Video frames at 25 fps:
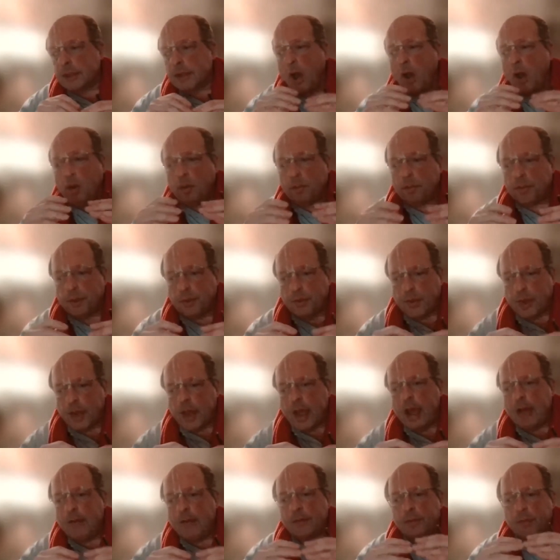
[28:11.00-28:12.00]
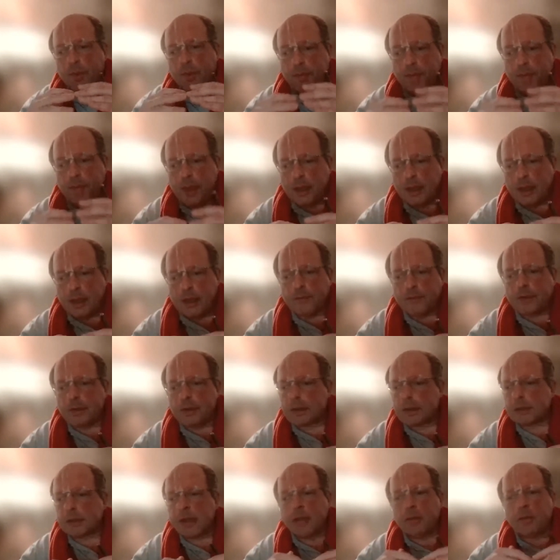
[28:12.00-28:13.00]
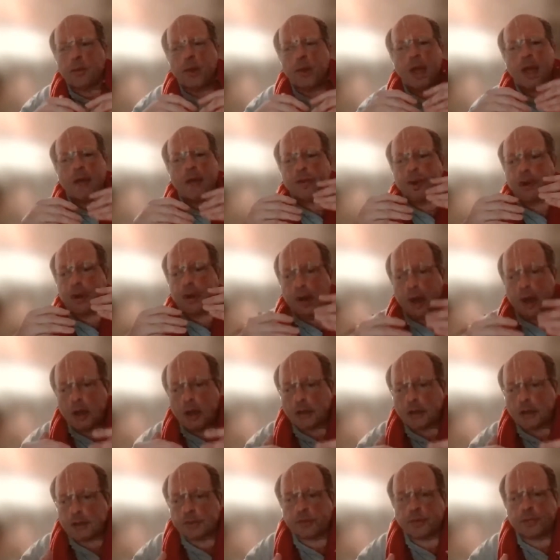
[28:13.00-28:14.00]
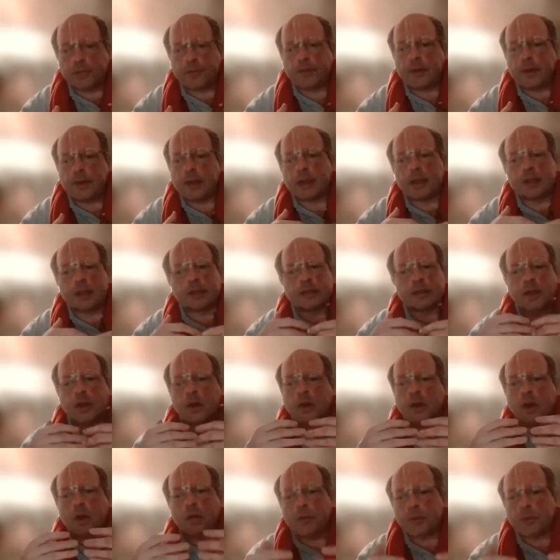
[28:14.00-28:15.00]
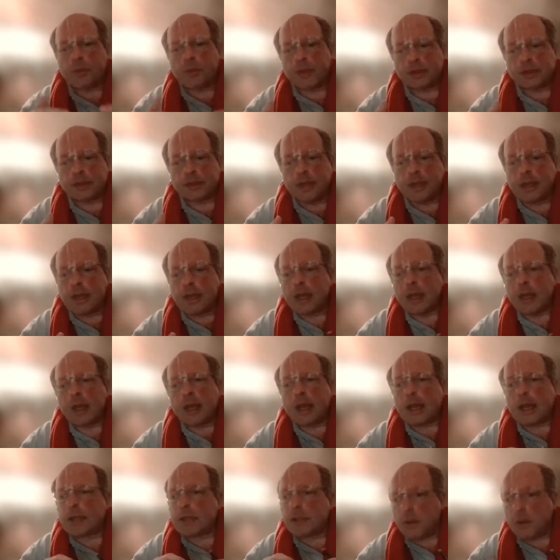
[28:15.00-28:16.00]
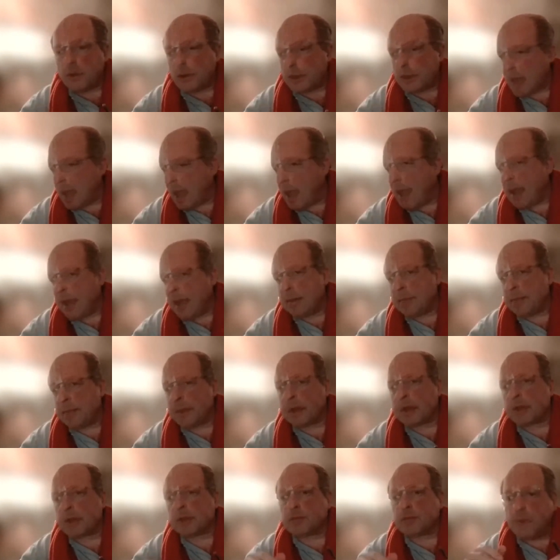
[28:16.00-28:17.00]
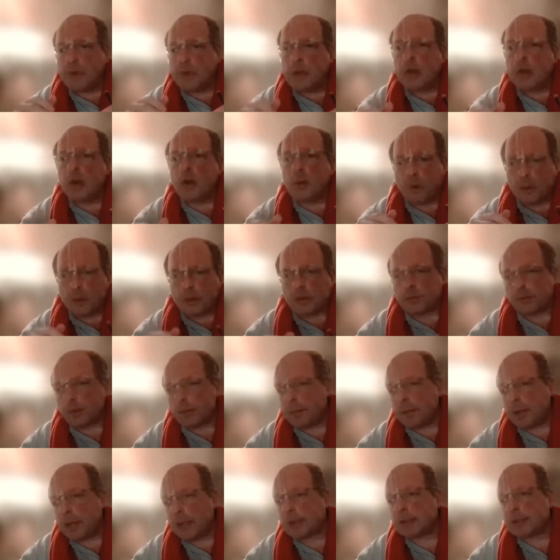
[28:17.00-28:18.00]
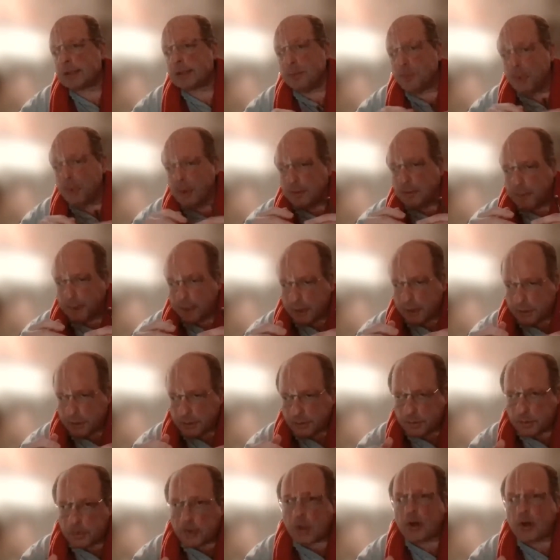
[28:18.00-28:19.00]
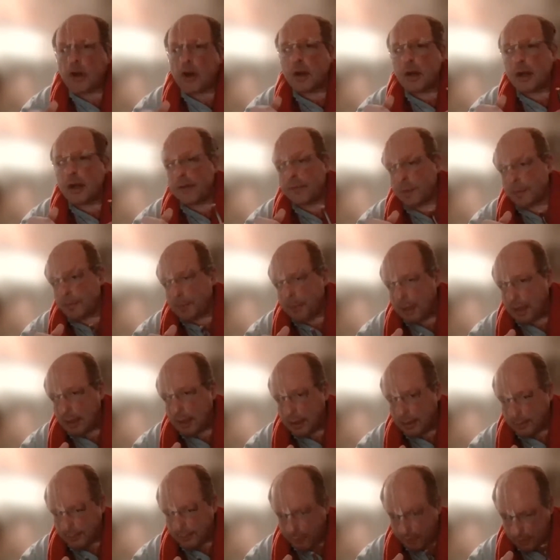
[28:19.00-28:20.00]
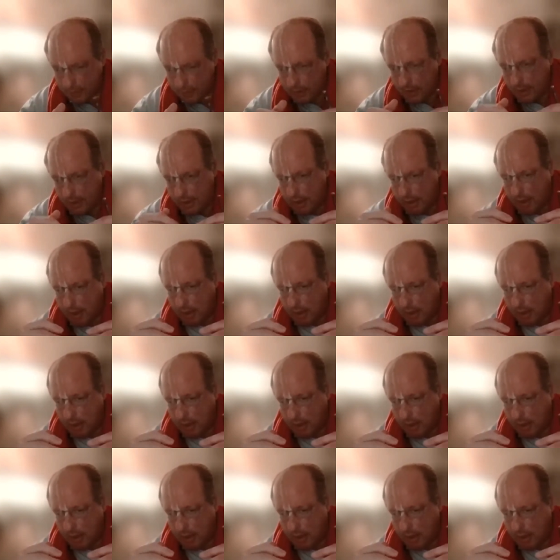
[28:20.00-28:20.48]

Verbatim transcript: this hope that we have that we've been given is like whatever anatas we're feeling that's going on with us, it's okay because we know what to replace them with because not only have we been given